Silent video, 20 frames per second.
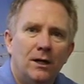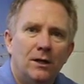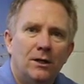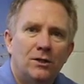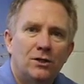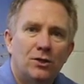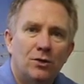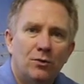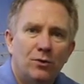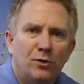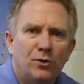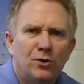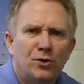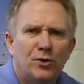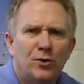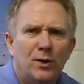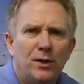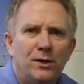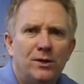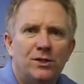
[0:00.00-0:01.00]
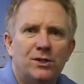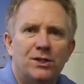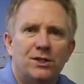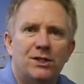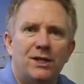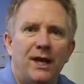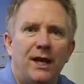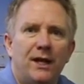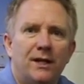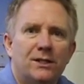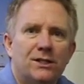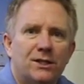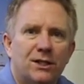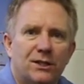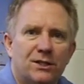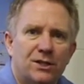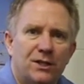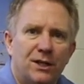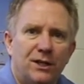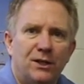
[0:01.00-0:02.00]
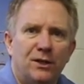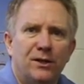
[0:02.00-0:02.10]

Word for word: So to understand Stuxnet,